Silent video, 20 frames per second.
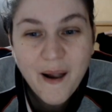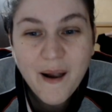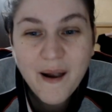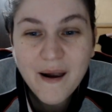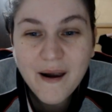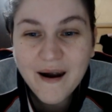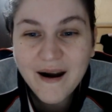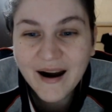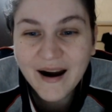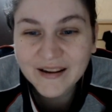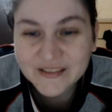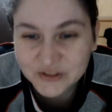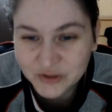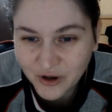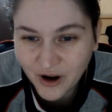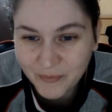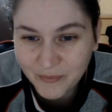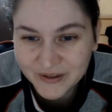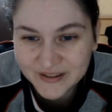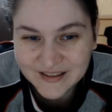
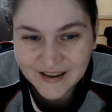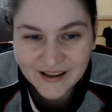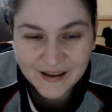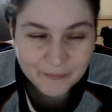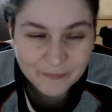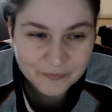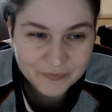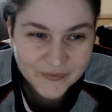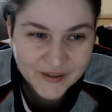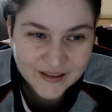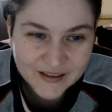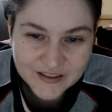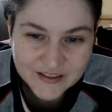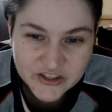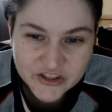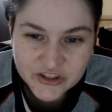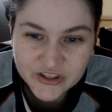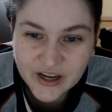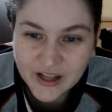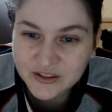Andromeda,
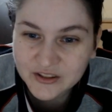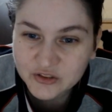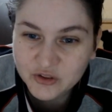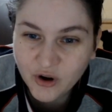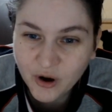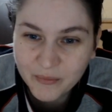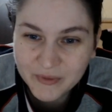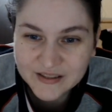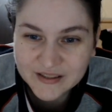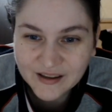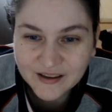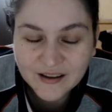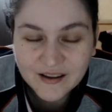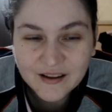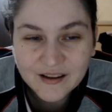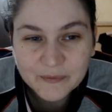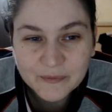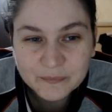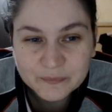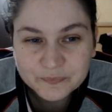Shun Andromeda,
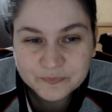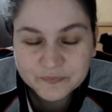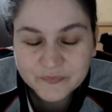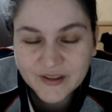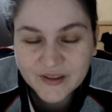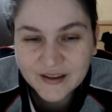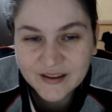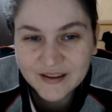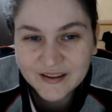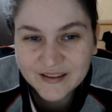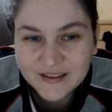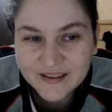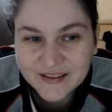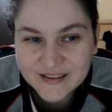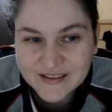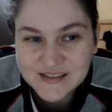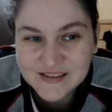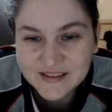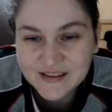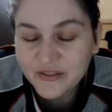is
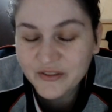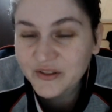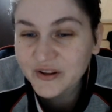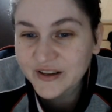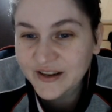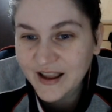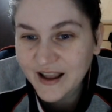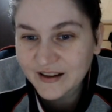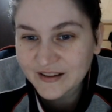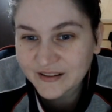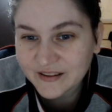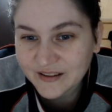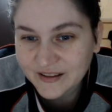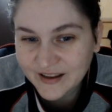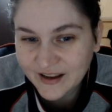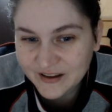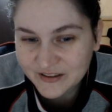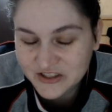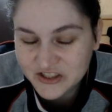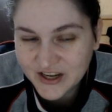another kind
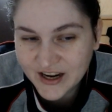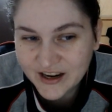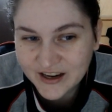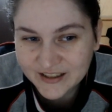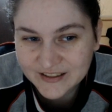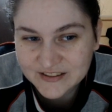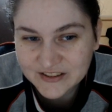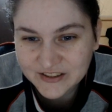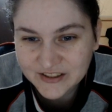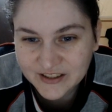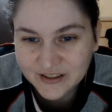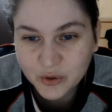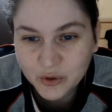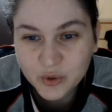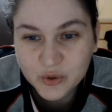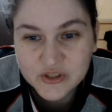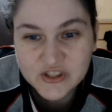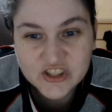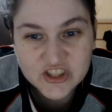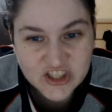of character
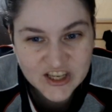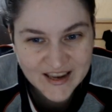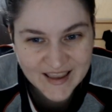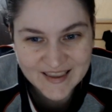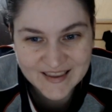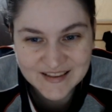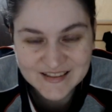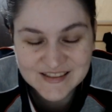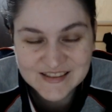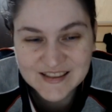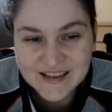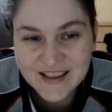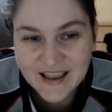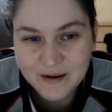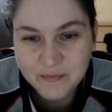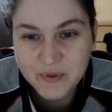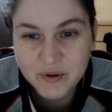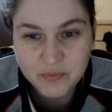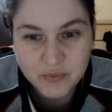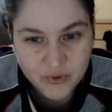whose chains can
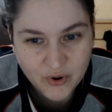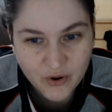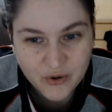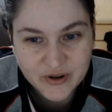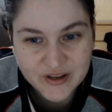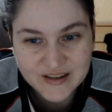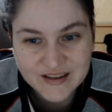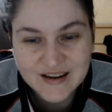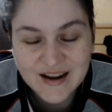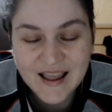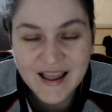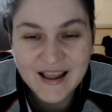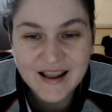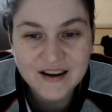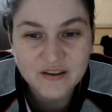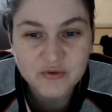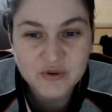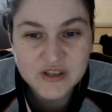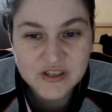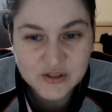be broken and
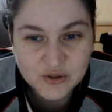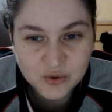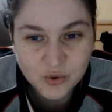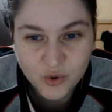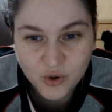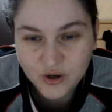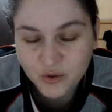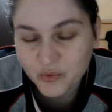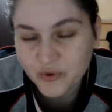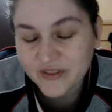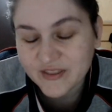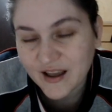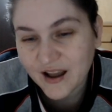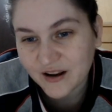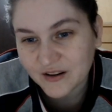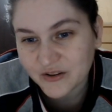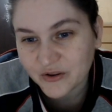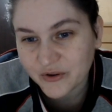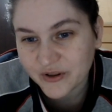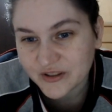restored without
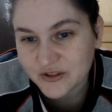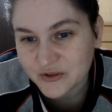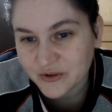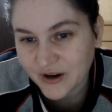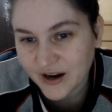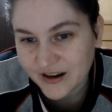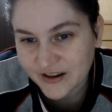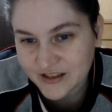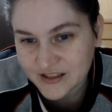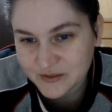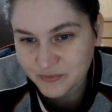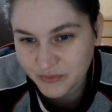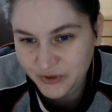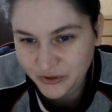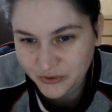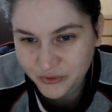going to Aries Moon.